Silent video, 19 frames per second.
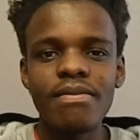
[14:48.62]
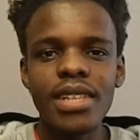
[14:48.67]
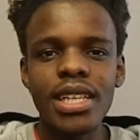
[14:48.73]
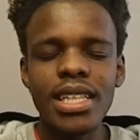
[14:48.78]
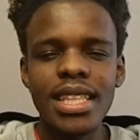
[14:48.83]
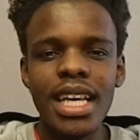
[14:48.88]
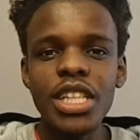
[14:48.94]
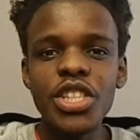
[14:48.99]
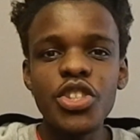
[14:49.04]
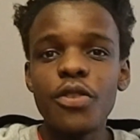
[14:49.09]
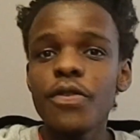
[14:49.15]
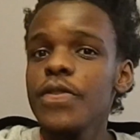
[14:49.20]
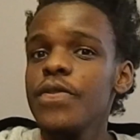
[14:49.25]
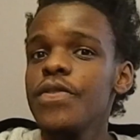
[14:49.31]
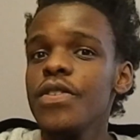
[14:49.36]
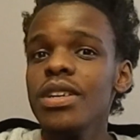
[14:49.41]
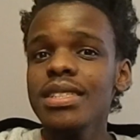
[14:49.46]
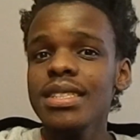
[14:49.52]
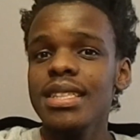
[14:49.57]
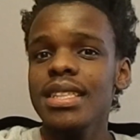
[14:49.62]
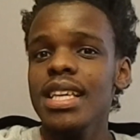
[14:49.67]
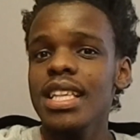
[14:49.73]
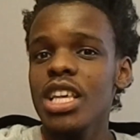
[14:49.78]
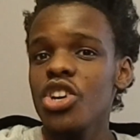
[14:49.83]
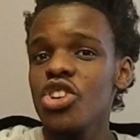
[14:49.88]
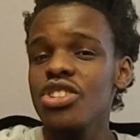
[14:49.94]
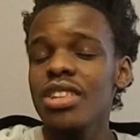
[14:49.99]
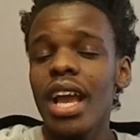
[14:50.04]
That's the first thing
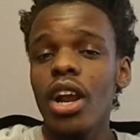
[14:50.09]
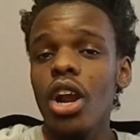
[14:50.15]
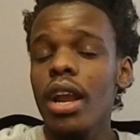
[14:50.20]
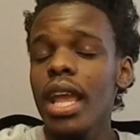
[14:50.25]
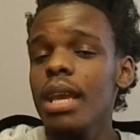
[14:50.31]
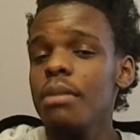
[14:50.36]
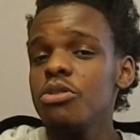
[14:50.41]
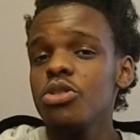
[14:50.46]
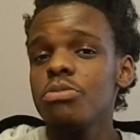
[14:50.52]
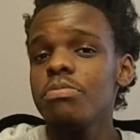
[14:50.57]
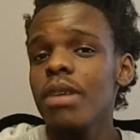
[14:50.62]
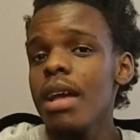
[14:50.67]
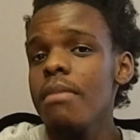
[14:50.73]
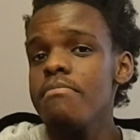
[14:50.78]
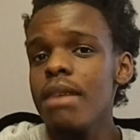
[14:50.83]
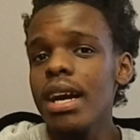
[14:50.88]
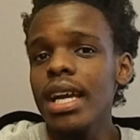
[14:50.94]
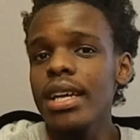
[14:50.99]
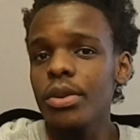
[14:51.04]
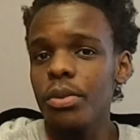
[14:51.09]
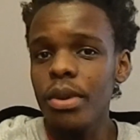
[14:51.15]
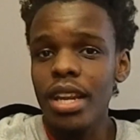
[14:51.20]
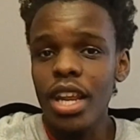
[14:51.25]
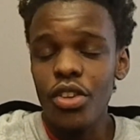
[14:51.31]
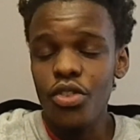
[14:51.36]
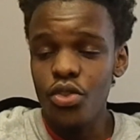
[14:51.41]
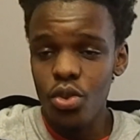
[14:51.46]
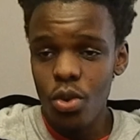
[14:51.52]
that came to my mind when
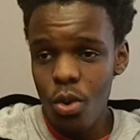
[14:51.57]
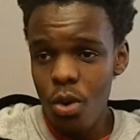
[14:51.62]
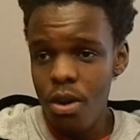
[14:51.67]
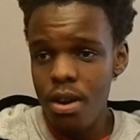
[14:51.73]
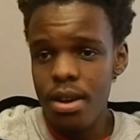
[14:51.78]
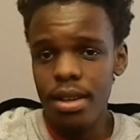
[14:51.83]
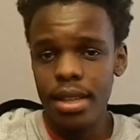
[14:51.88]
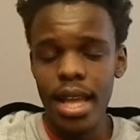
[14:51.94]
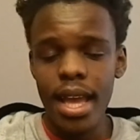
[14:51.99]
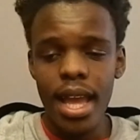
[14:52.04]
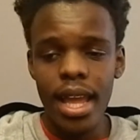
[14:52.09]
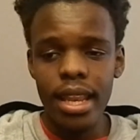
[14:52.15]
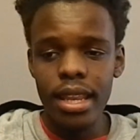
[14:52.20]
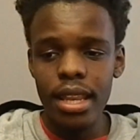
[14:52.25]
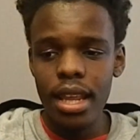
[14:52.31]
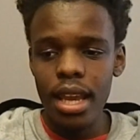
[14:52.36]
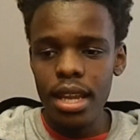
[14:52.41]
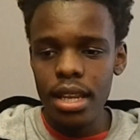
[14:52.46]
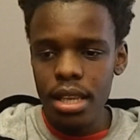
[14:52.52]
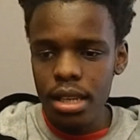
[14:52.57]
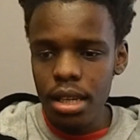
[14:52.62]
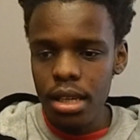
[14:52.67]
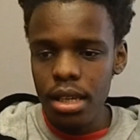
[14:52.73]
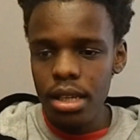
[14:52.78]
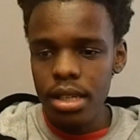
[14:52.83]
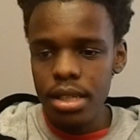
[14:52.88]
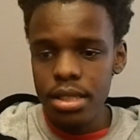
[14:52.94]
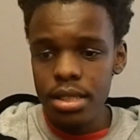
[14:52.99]
I saw her, and that
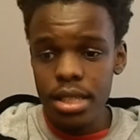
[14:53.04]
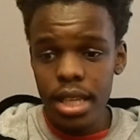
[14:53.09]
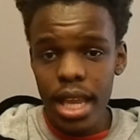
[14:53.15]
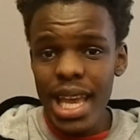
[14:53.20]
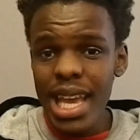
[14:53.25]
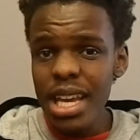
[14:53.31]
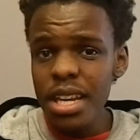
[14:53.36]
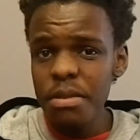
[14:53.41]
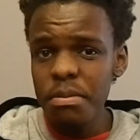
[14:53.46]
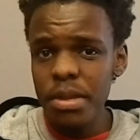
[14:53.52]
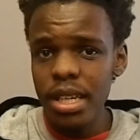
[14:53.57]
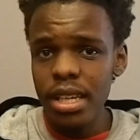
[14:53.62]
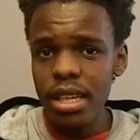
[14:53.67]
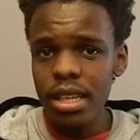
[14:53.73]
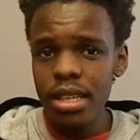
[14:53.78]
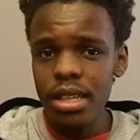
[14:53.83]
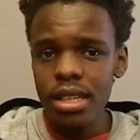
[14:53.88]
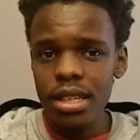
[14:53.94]
scared me.